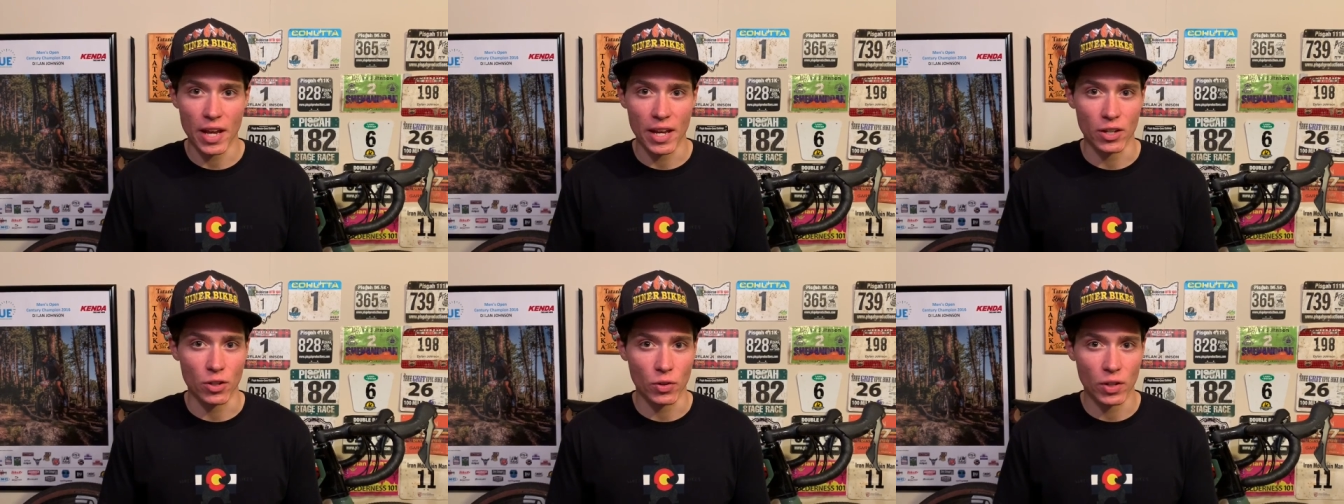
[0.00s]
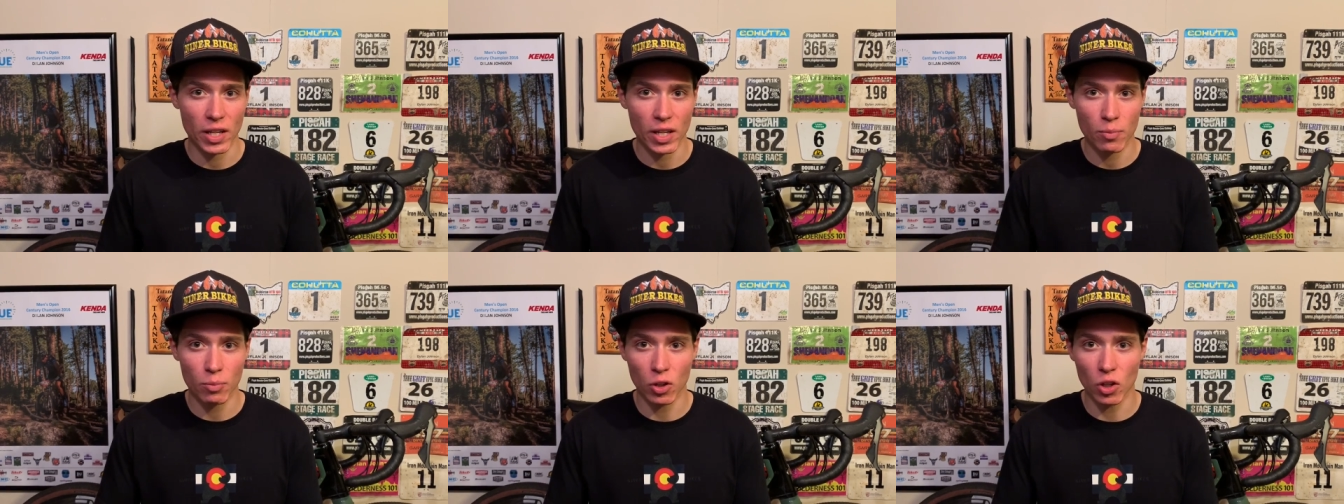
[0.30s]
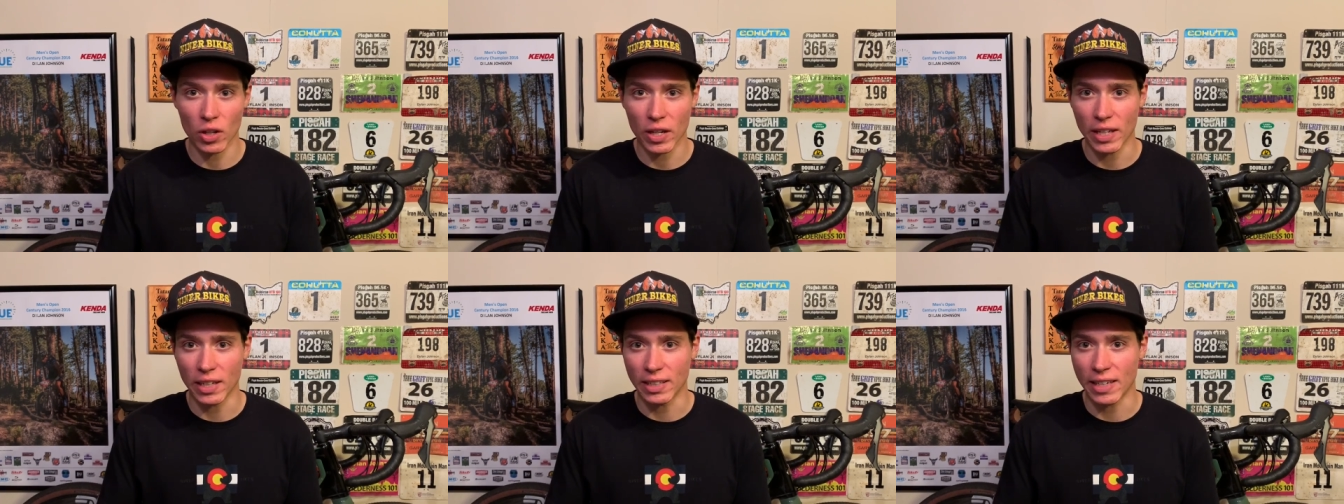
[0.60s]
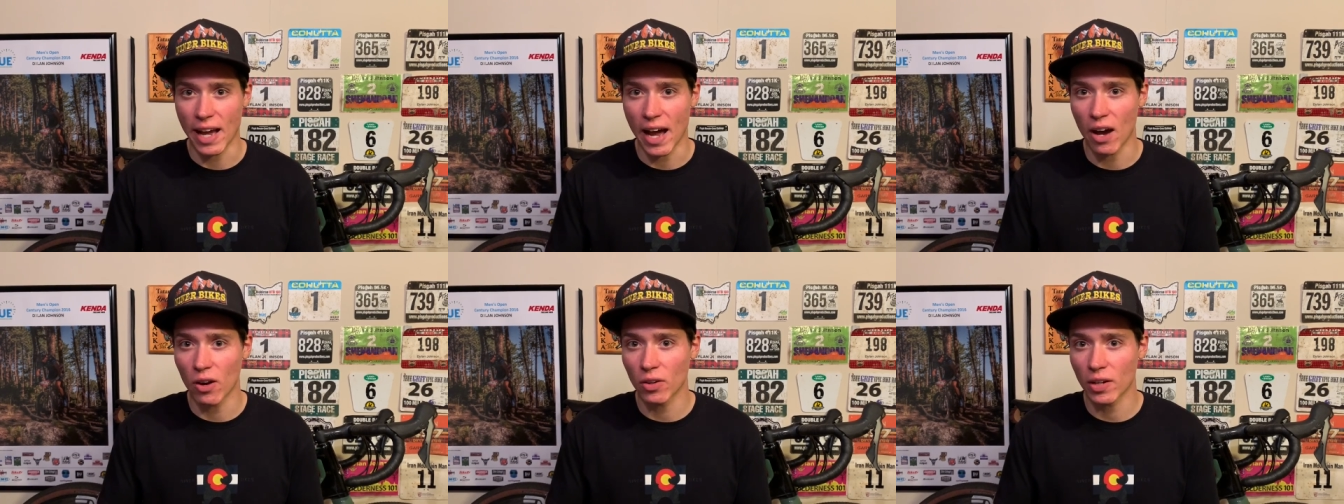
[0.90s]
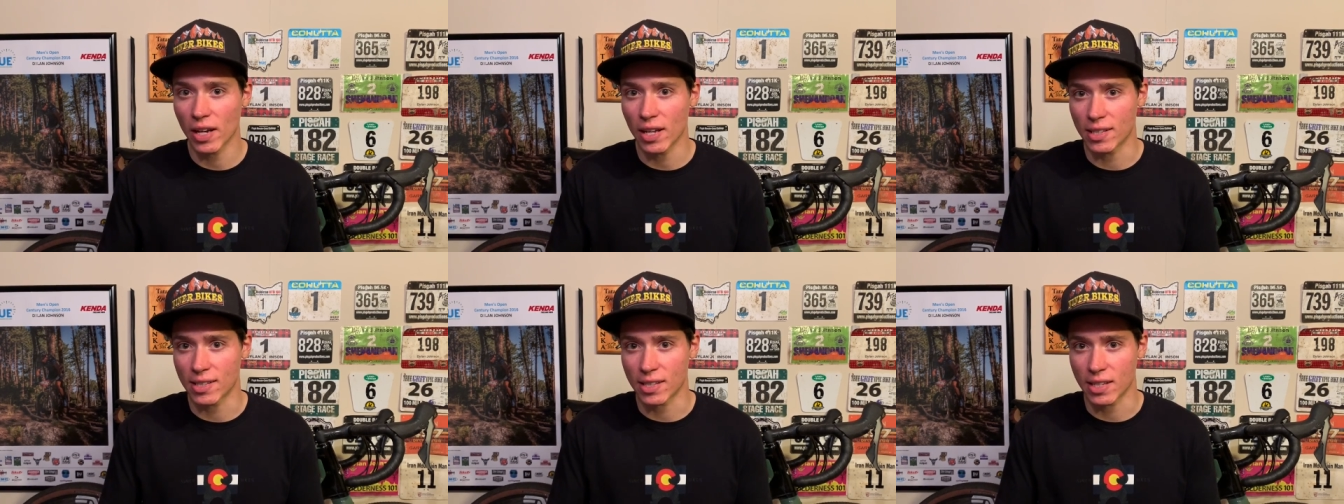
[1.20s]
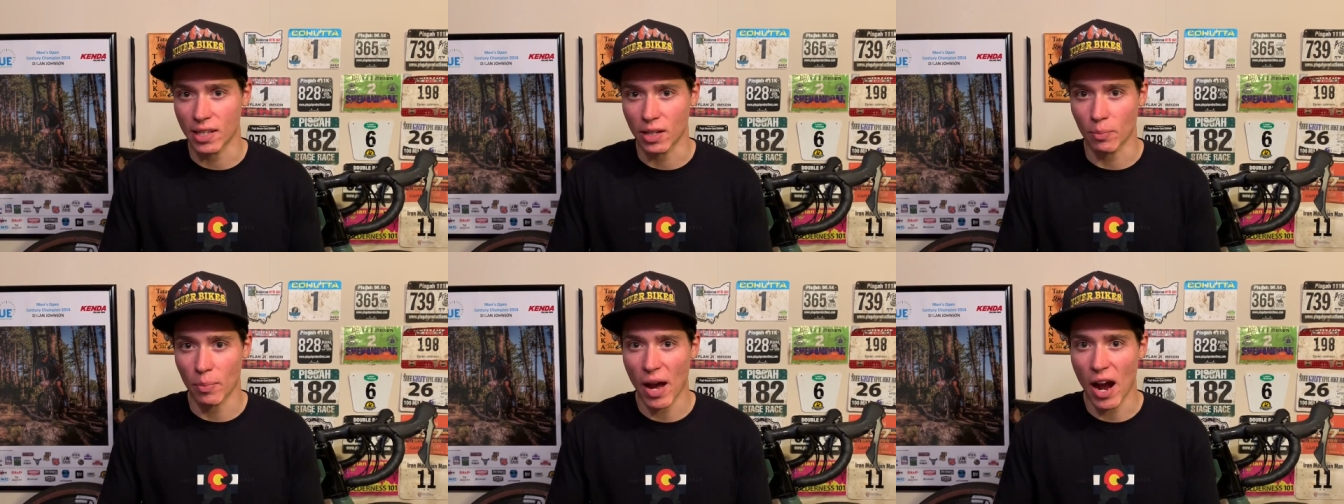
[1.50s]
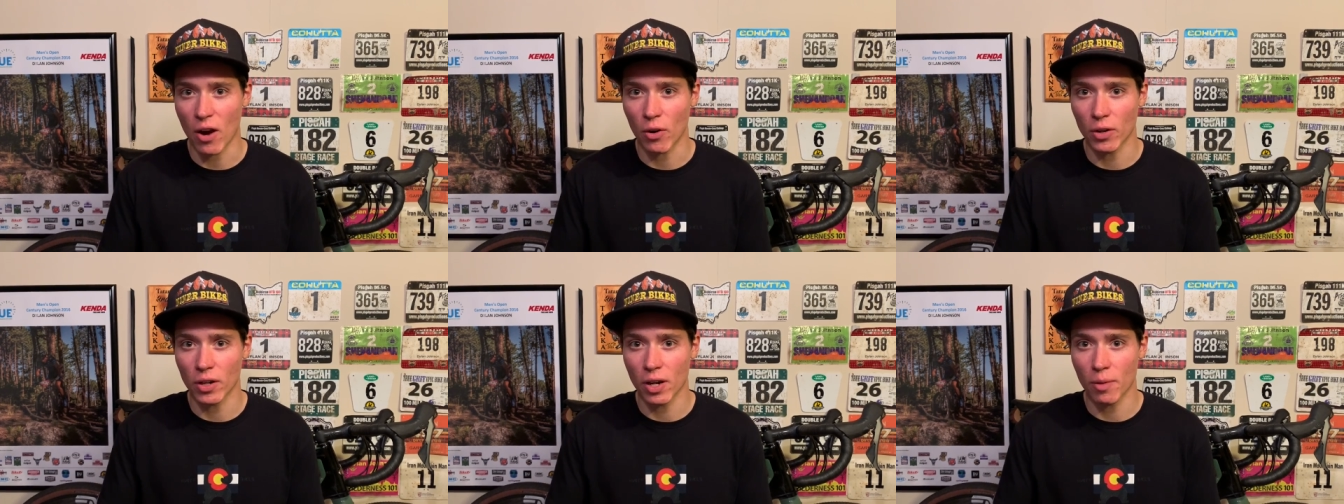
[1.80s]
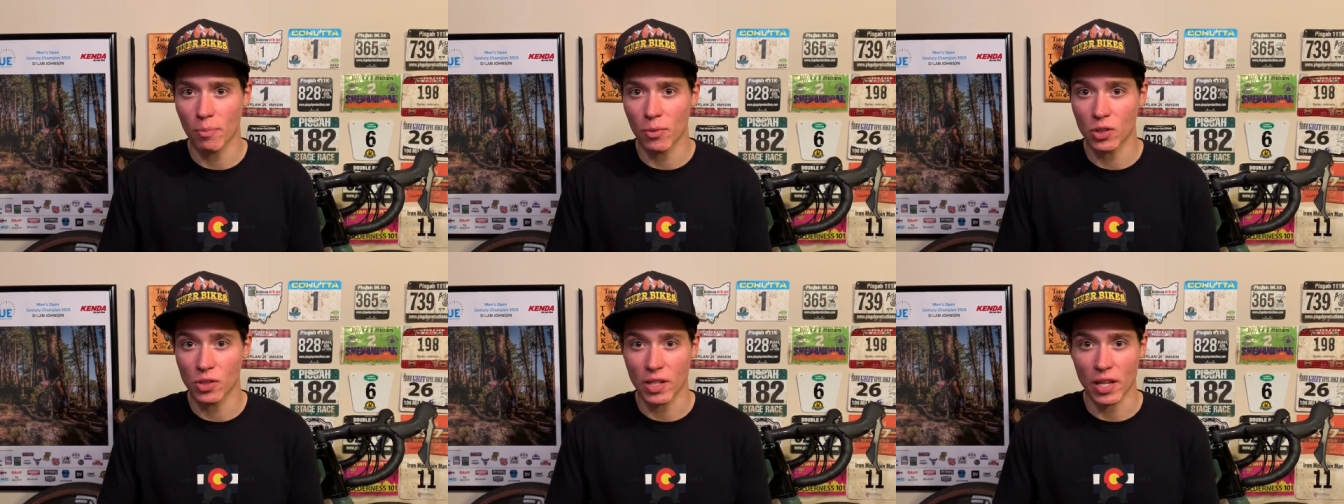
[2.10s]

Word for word: and you keep looking down and seeing power numbers